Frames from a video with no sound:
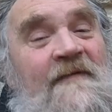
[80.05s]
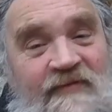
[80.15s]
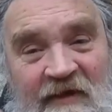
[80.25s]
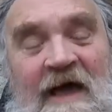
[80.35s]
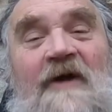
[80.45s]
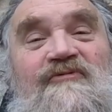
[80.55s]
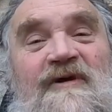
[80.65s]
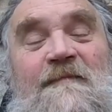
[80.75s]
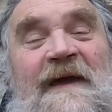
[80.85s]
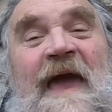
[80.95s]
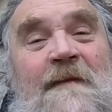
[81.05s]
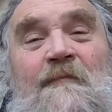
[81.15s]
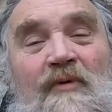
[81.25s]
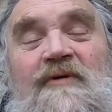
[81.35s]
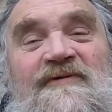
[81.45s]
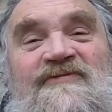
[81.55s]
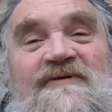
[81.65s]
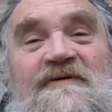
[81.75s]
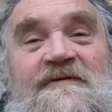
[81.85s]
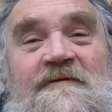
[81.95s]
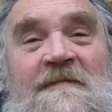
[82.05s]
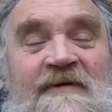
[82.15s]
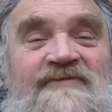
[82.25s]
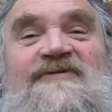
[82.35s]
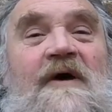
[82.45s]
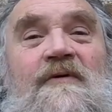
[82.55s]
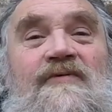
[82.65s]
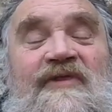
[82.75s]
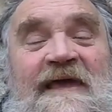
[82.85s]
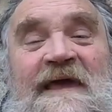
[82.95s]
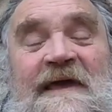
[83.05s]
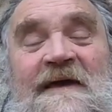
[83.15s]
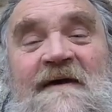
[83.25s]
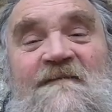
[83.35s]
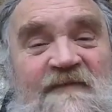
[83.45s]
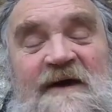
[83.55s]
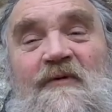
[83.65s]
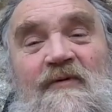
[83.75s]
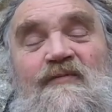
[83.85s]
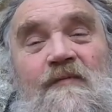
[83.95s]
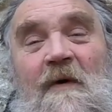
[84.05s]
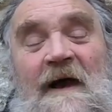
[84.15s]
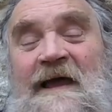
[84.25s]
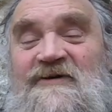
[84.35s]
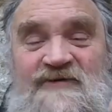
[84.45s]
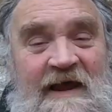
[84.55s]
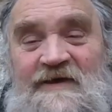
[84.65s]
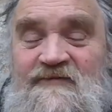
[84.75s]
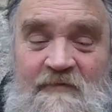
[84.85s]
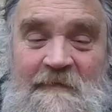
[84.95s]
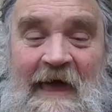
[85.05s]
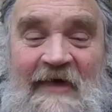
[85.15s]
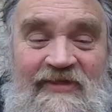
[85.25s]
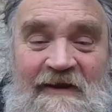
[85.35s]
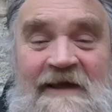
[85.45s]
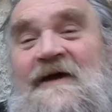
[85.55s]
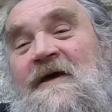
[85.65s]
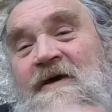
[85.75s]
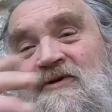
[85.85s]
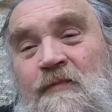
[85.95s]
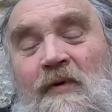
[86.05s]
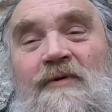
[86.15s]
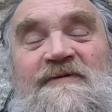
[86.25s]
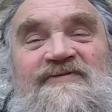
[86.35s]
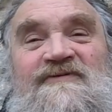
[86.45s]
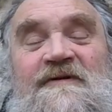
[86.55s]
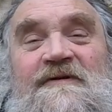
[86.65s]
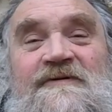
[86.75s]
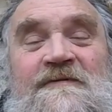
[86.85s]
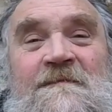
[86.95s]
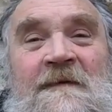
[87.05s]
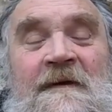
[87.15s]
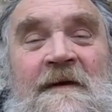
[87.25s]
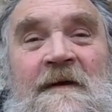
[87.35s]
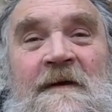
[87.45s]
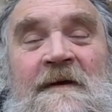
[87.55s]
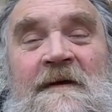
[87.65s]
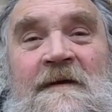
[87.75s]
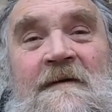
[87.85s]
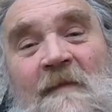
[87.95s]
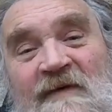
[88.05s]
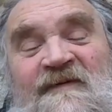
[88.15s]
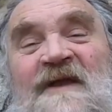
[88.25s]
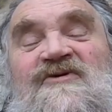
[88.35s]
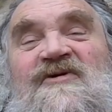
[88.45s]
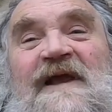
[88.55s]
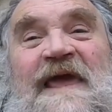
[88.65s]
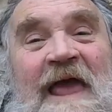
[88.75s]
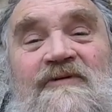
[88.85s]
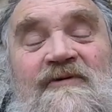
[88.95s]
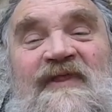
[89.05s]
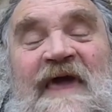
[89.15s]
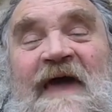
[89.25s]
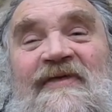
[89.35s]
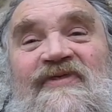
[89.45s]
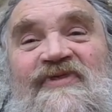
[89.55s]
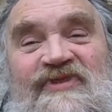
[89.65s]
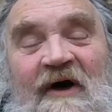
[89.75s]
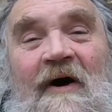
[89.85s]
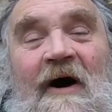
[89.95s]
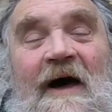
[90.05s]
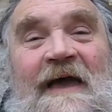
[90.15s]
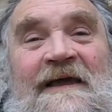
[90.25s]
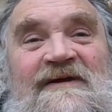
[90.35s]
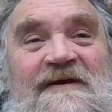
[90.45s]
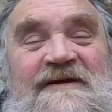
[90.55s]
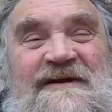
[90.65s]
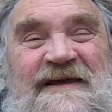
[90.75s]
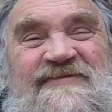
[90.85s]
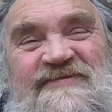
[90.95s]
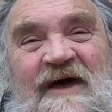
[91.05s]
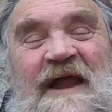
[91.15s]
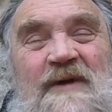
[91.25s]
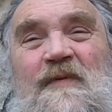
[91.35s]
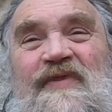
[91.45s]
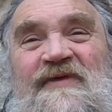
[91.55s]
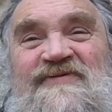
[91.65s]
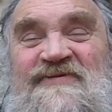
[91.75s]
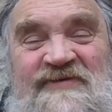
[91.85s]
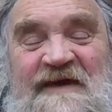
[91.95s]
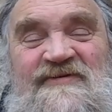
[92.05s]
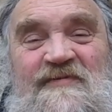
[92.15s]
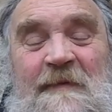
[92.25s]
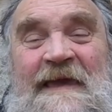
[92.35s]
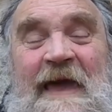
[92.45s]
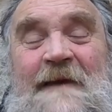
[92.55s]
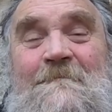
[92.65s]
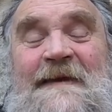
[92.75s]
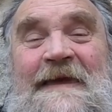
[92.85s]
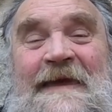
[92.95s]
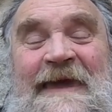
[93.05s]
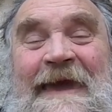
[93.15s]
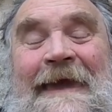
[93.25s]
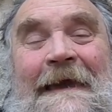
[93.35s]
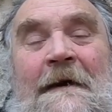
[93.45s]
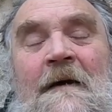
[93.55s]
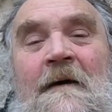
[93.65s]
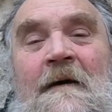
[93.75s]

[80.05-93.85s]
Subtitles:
the country became Protestant, and so the Vicar of Bray changed from Catholic to Protestant. Well, eventually Henry VIII died and his son Edward VI became king.